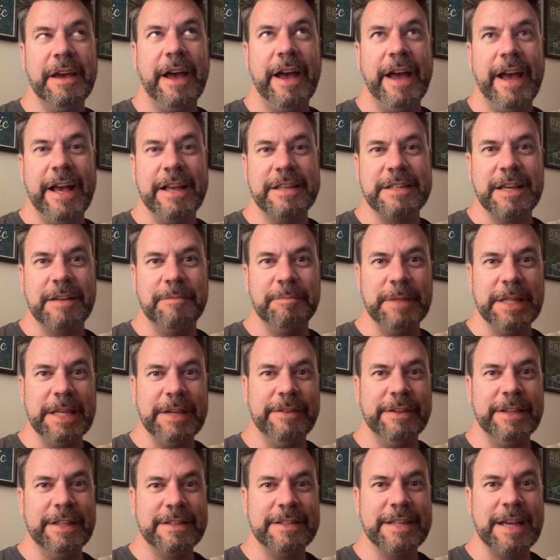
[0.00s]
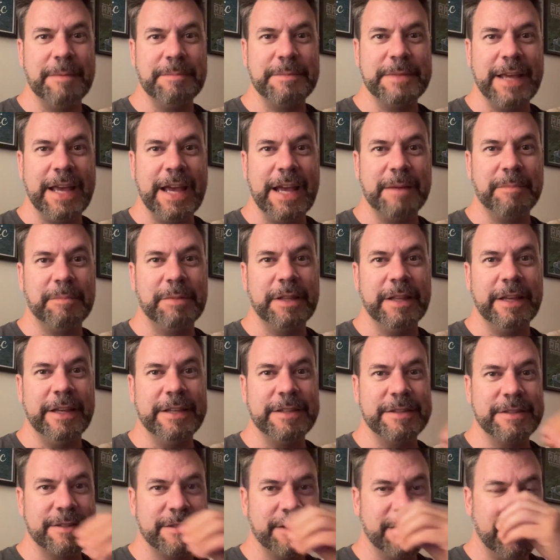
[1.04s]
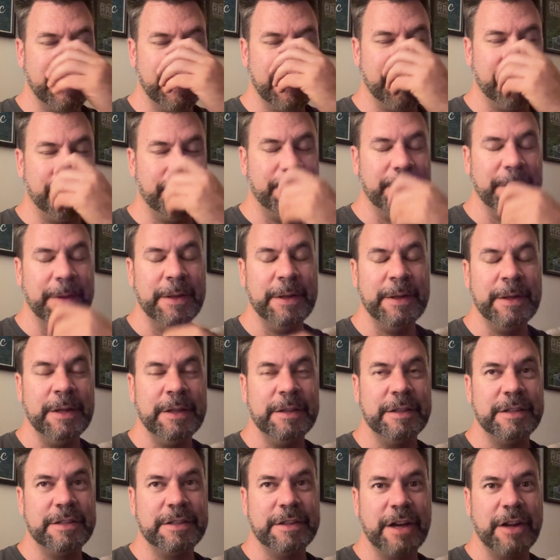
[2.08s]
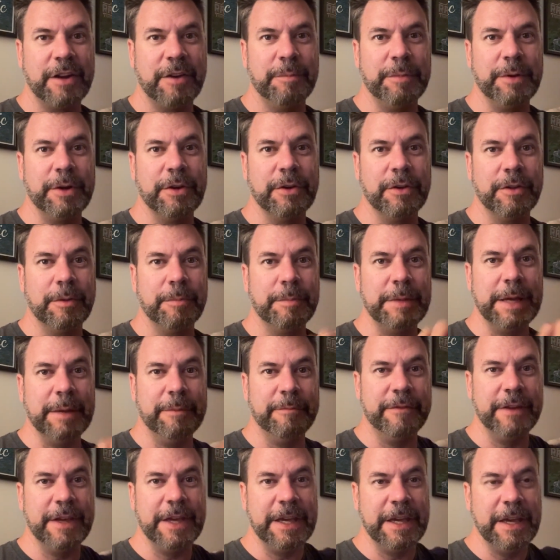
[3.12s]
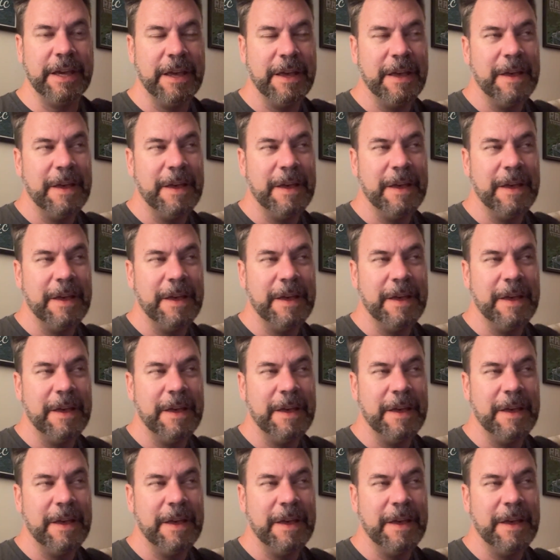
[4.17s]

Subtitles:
As I'm leaving the temp tag place, the title bureau, the BMV,